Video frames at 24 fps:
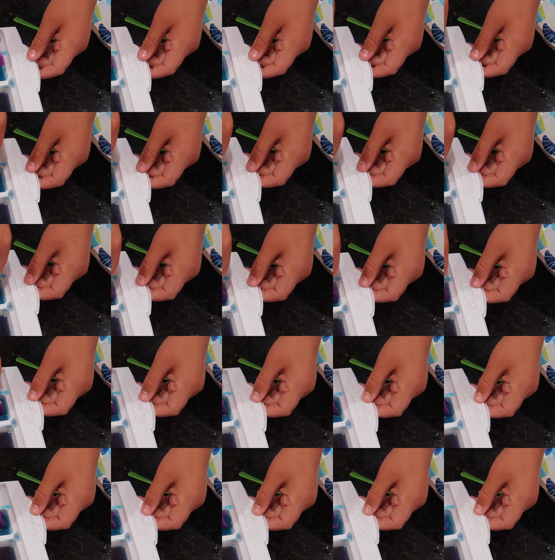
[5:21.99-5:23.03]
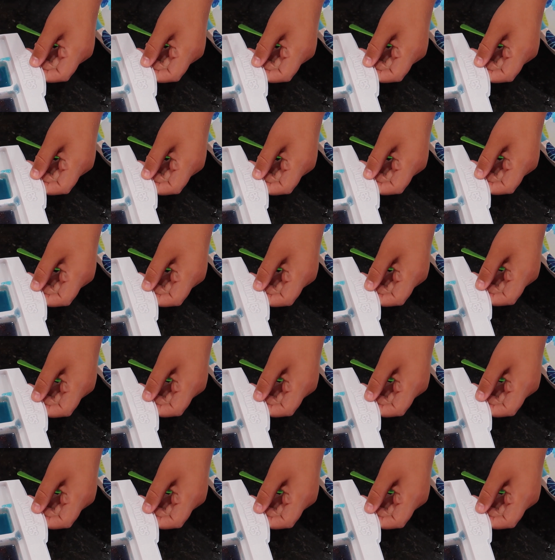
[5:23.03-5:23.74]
[no speech]